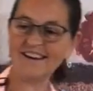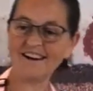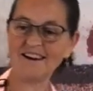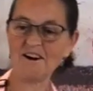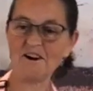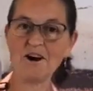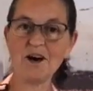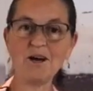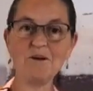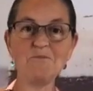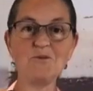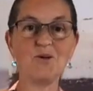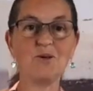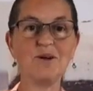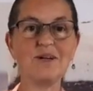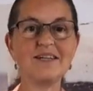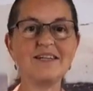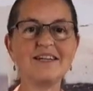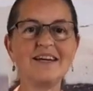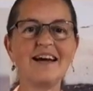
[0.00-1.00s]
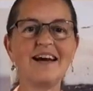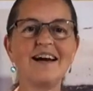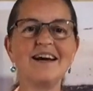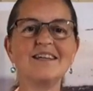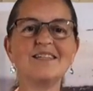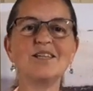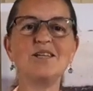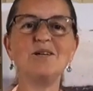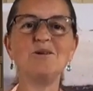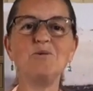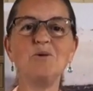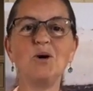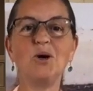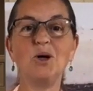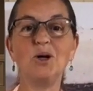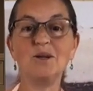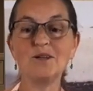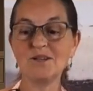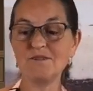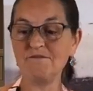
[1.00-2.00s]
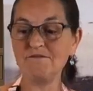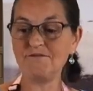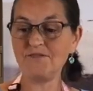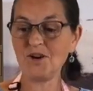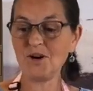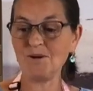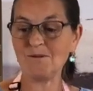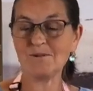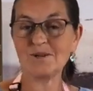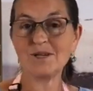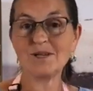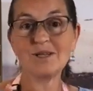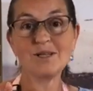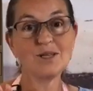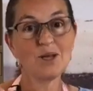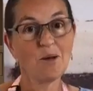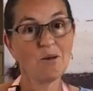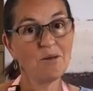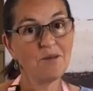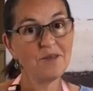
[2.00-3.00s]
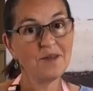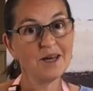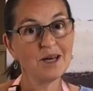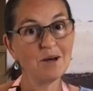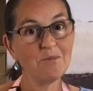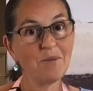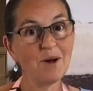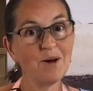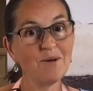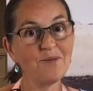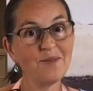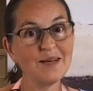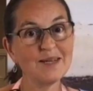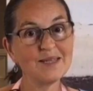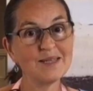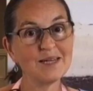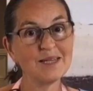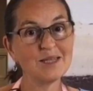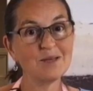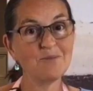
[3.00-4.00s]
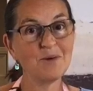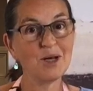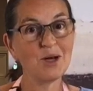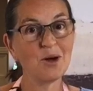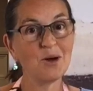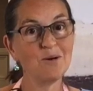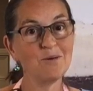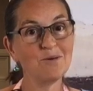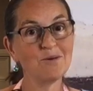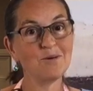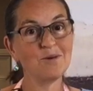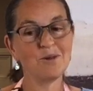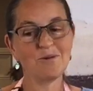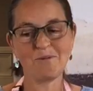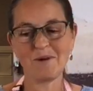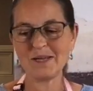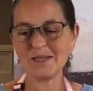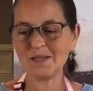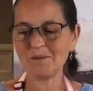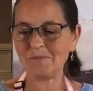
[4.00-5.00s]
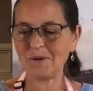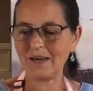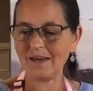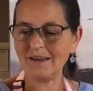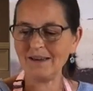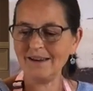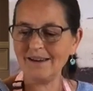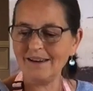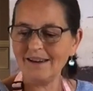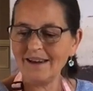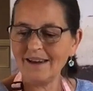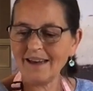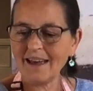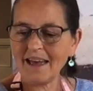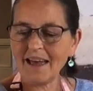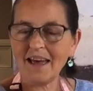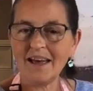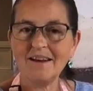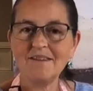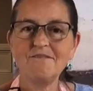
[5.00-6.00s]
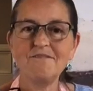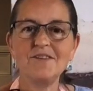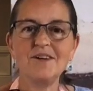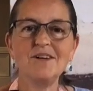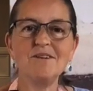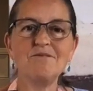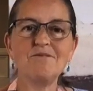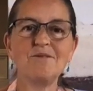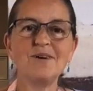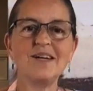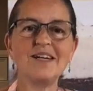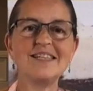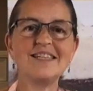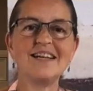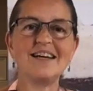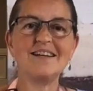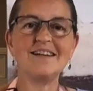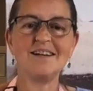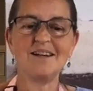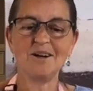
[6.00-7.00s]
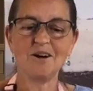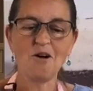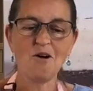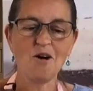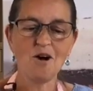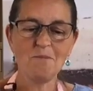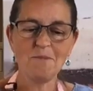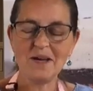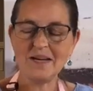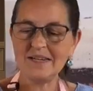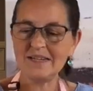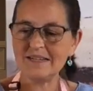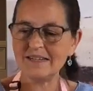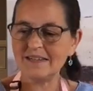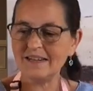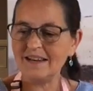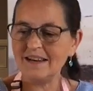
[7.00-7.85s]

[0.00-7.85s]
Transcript: I'm going to ask you all to vote. So think about this as we go through the recipe, and feel free to send in a comment.